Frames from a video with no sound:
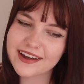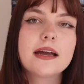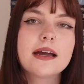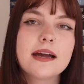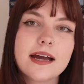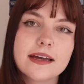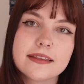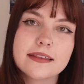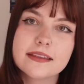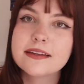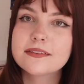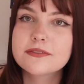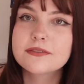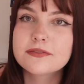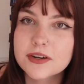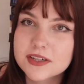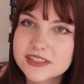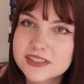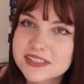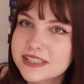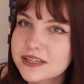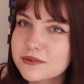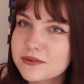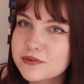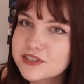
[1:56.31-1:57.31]
I think
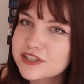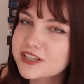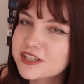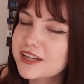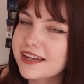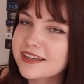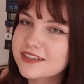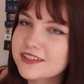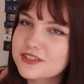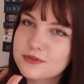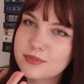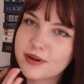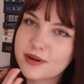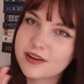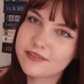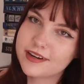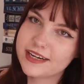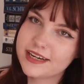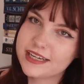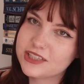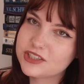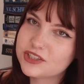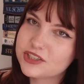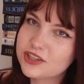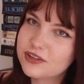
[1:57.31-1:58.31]
firstly we should get into my
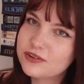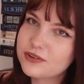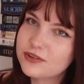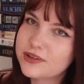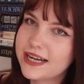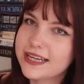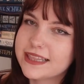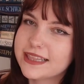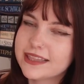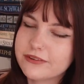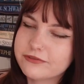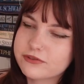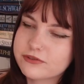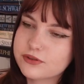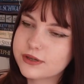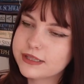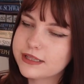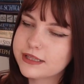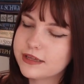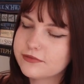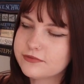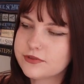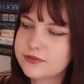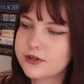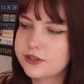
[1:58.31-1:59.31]
reading journal. I love doing
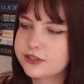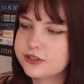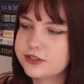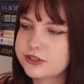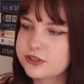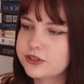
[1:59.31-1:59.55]
that first.